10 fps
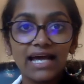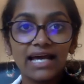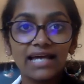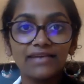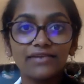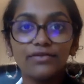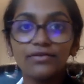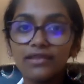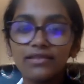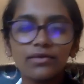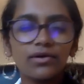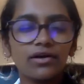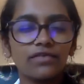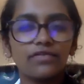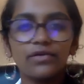I knew that there were
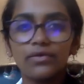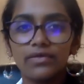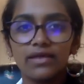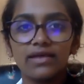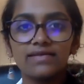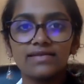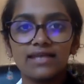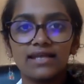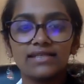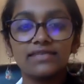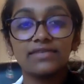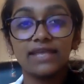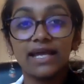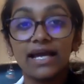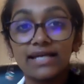a few things that I
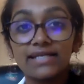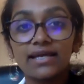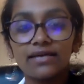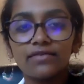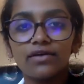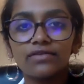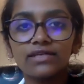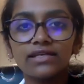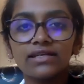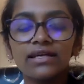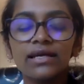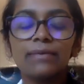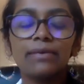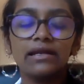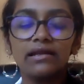definitely had to get involved in,
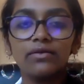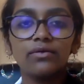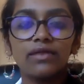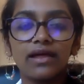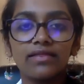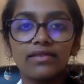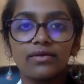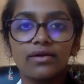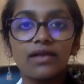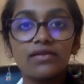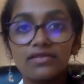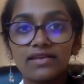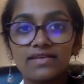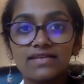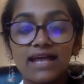but I knew that there were other
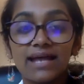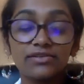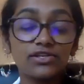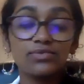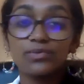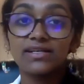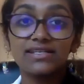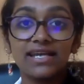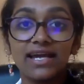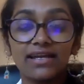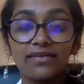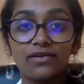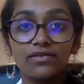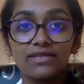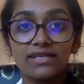things that I just wanted to get
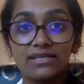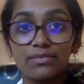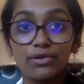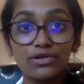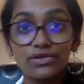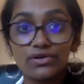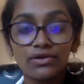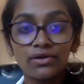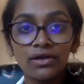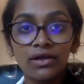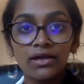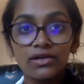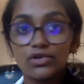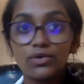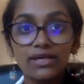involved in as a personal
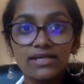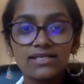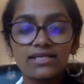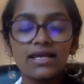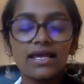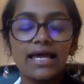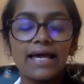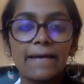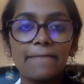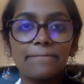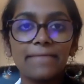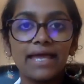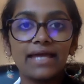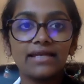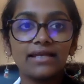choice um,
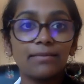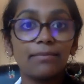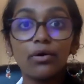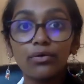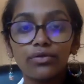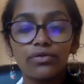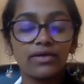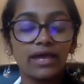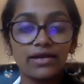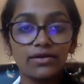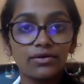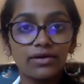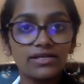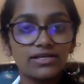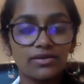and both
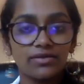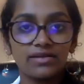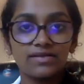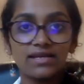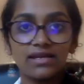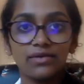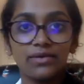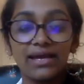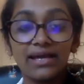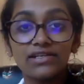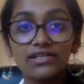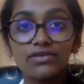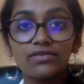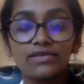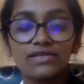categories, you know, things that I knew I had to
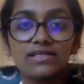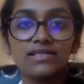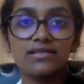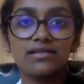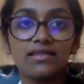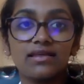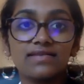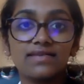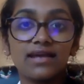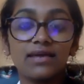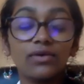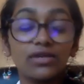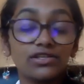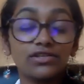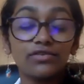do versus things that I
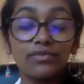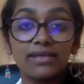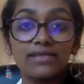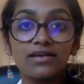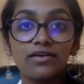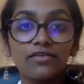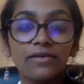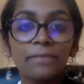wanted to do for myself,